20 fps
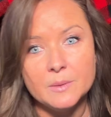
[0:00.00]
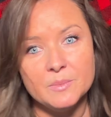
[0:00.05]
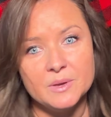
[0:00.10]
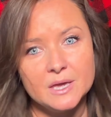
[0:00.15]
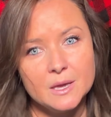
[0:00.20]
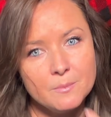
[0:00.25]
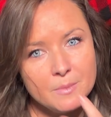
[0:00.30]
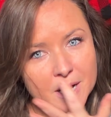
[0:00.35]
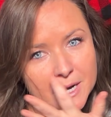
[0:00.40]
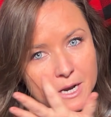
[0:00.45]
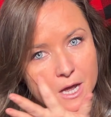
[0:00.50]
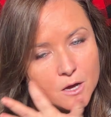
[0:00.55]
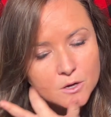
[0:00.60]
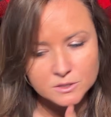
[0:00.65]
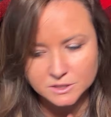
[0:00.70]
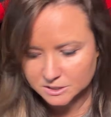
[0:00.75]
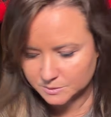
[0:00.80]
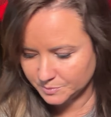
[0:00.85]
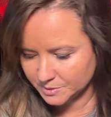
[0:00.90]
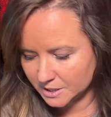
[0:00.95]
me get my
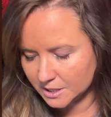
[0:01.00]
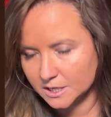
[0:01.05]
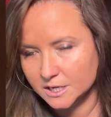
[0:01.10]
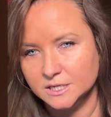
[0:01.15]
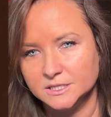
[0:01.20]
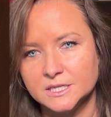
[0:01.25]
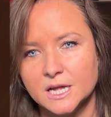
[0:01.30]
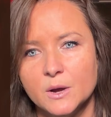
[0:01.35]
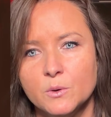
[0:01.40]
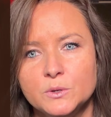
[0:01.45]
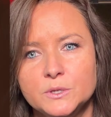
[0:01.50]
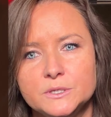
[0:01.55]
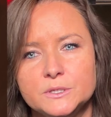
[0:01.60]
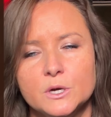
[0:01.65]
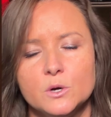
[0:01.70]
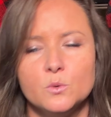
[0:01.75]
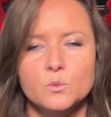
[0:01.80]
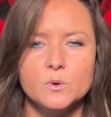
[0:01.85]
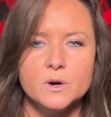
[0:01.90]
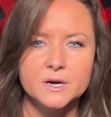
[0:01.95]
notes because I
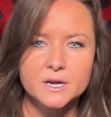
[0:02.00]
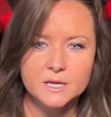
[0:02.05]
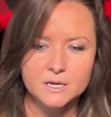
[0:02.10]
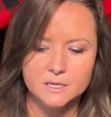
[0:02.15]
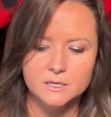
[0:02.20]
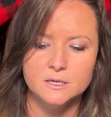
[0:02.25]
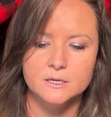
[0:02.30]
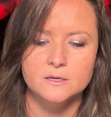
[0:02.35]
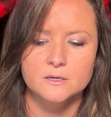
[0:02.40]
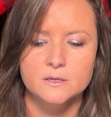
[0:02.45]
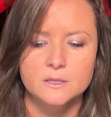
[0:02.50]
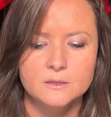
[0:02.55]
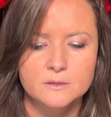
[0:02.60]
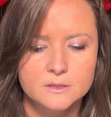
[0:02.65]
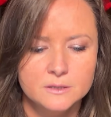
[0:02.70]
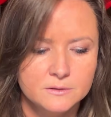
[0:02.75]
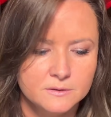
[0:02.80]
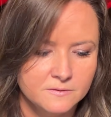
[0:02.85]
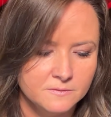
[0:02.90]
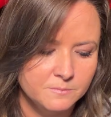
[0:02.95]
don't want to
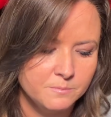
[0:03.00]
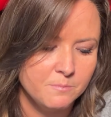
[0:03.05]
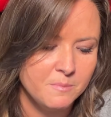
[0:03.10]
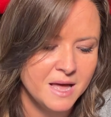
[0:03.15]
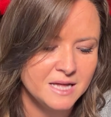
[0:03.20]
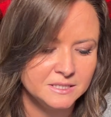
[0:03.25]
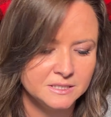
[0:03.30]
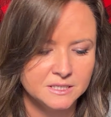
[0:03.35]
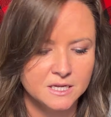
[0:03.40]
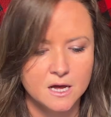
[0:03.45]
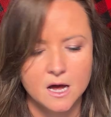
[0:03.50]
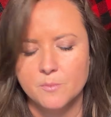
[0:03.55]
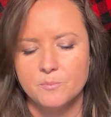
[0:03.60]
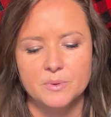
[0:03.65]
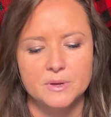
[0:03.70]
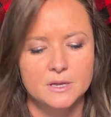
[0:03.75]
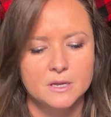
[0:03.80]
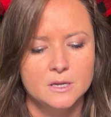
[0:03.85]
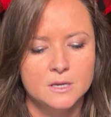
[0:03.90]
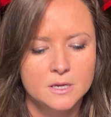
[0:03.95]
mess up.
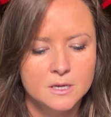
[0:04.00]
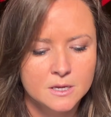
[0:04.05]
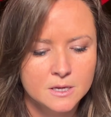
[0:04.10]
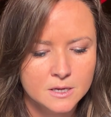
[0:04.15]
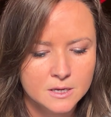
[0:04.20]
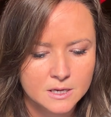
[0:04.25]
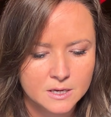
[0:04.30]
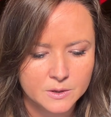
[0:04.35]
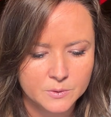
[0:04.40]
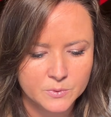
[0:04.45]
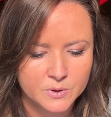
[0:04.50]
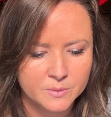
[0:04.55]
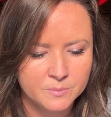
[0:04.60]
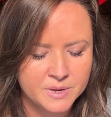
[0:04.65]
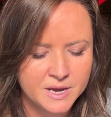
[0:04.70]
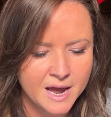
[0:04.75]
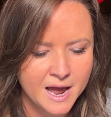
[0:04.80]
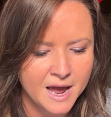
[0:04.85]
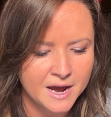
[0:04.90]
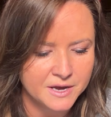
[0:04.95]
I want to
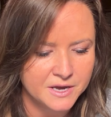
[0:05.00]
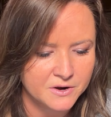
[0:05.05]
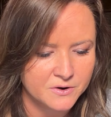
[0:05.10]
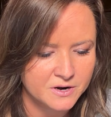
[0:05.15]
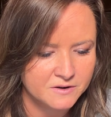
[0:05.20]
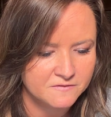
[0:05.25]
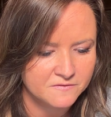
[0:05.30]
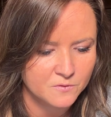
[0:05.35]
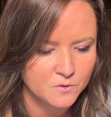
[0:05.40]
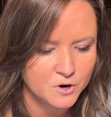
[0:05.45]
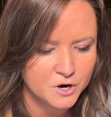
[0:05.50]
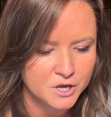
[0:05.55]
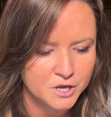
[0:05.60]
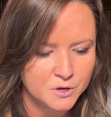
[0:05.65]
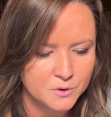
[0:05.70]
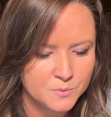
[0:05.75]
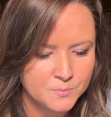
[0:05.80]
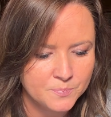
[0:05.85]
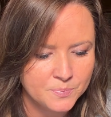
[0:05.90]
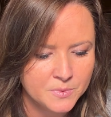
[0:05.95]
be accurate for
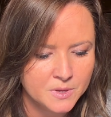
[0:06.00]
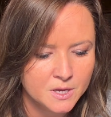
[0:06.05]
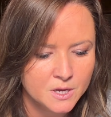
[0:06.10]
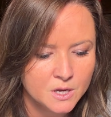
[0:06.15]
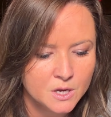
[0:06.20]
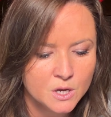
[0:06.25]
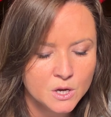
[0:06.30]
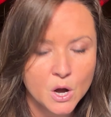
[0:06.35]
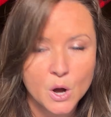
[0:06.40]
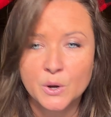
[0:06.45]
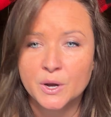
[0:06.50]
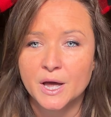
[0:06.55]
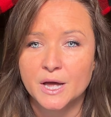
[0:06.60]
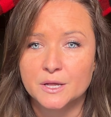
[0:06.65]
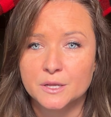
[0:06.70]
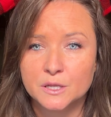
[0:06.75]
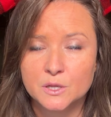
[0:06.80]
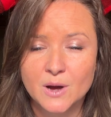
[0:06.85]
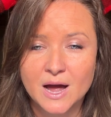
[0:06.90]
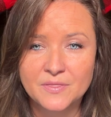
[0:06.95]
you. Okay,
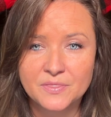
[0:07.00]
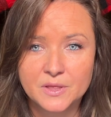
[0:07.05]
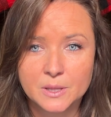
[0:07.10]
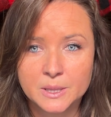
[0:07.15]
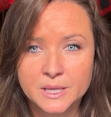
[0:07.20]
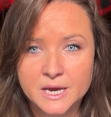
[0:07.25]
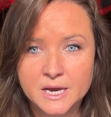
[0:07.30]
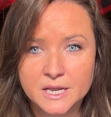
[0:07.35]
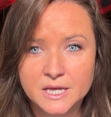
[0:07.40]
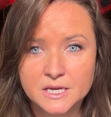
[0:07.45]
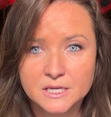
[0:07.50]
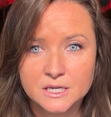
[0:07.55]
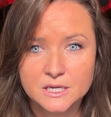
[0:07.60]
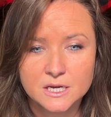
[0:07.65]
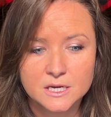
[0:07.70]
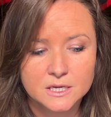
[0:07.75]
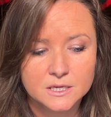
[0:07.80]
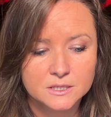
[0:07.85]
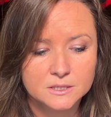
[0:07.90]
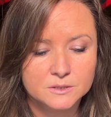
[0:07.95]
so at the
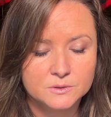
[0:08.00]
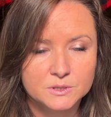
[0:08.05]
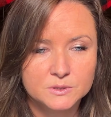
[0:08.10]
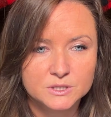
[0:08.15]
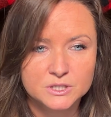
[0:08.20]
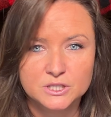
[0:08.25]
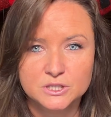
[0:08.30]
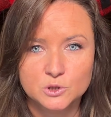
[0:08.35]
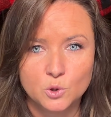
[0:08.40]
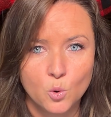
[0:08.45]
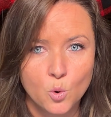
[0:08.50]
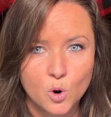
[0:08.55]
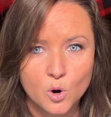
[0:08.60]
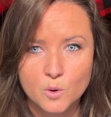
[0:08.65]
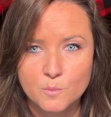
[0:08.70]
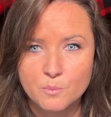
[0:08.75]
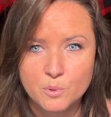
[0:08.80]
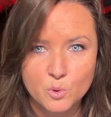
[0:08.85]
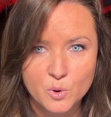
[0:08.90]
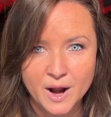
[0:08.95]
leading store
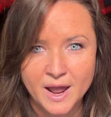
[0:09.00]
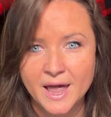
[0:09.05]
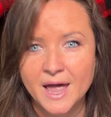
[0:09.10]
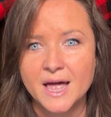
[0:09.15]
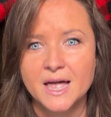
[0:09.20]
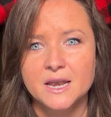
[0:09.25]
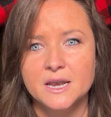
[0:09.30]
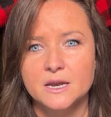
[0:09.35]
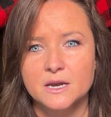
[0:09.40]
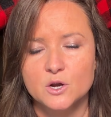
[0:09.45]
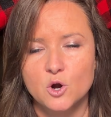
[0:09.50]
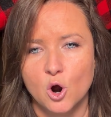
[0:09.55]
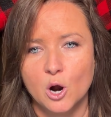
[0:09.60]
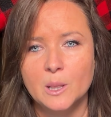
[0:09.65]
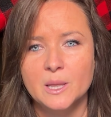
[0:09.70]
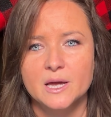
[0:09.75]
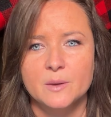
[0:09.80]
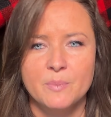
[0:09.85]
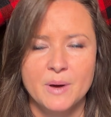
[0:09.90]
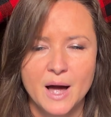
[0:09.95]
brand
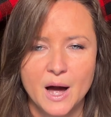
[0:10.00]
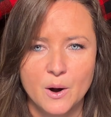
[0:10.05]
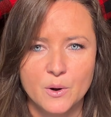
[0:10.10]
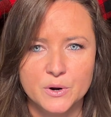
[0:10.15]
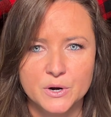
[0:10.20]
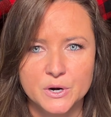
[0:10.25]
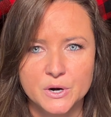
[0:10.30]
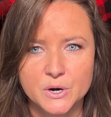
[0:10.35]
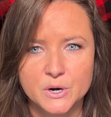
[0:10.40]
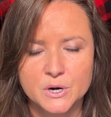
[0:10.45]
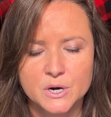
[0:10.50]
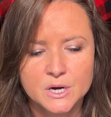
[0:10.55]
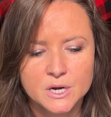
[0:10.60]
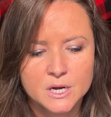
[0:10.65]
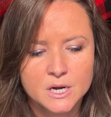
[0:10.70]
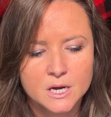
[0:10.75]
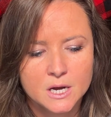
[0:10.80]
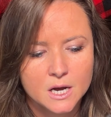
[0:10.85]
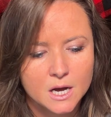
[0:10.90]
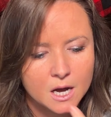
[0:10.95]
garlic powder
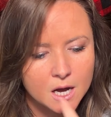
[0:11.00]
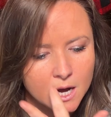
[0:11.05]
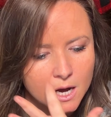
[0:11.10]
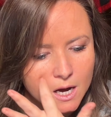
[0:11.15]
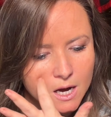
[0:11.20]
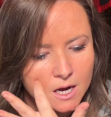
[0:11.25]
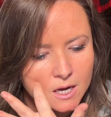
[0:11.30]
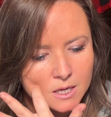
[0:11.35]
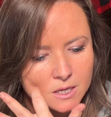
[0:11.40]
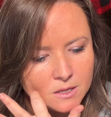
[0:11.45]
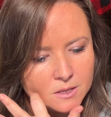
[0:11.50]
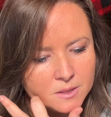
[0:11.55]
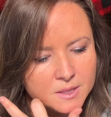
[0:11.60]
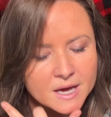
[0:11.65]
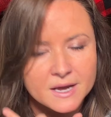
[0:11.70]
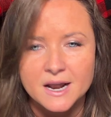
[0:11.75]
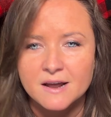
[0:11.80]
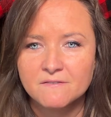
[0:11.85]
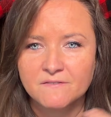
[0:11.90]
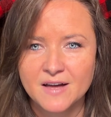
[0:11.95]

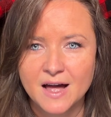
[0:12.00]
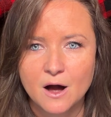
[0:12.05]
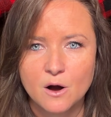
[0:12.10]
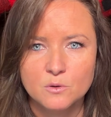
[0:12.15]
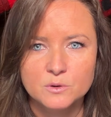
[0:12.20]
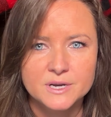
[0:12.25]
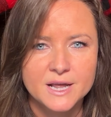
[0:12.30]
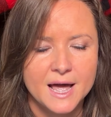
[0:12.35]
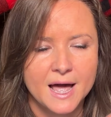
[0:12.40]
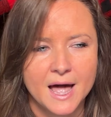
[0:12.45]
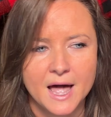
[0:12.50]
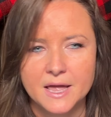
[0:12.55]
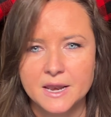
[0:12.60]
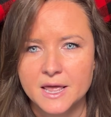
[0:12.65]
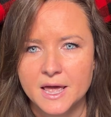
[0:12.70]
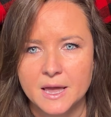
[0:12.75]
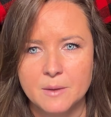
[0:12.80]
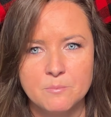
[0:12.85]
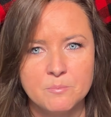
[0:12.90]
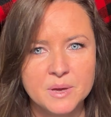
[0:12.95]
that I found at
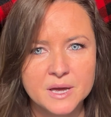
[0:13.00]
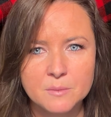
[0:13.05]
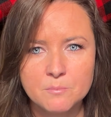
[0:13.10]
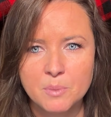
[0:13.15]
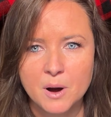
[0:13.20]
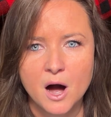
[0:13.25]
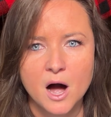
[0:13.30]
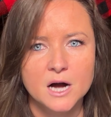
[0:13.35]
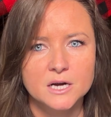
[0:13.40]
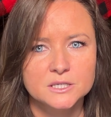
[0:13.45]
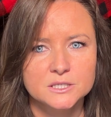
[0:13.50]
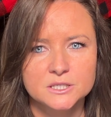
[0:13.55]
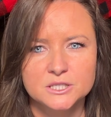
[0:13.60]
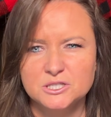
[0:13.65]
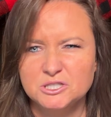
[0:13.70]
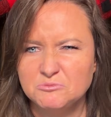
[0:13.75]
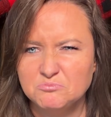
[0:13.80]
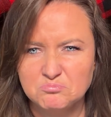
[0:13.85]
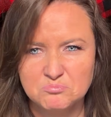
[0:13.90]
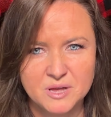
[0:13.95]
a big box
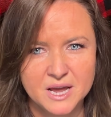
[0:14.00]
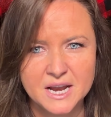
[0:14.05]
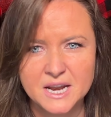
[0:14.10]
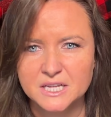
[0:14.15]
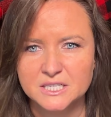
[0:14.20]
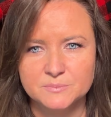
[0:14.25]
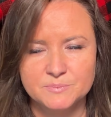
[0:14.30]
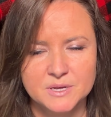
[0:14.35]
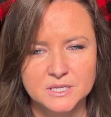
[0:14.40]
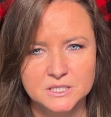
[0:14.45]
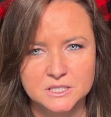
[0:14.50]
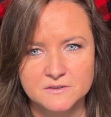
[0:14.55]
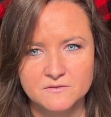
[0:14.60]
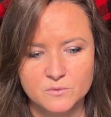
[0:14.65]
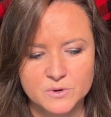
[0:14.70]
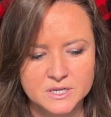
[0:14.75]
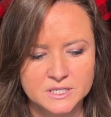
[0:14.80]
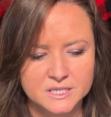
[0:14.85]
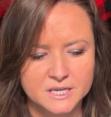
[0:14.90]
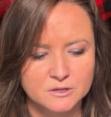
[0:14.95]
inexpensive
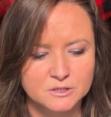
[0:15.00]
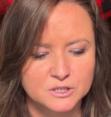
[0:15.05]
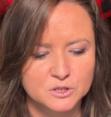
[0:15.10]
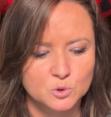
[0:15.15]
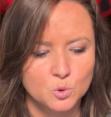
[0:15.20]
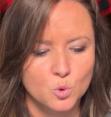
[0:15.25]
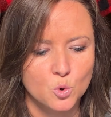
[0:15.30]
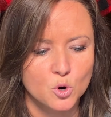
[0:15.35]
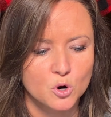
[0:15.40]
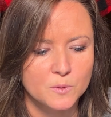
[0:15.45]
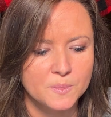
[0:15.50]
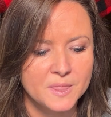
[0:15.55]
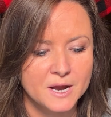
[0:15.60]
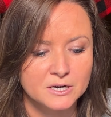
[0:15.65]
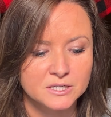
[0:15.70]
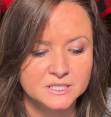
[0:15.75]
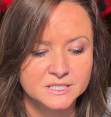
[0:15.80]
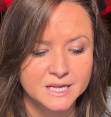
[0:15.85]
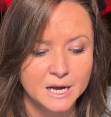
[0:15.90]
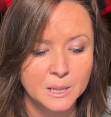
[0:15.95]
retail store, they're
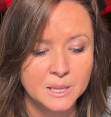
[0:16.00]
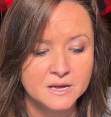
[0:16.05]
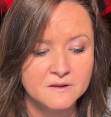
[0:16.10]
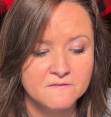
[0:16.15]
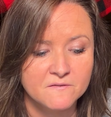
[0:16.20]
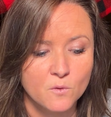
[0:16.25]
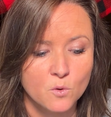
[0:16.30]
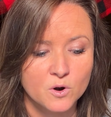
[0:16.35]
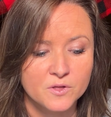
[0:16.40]
selling for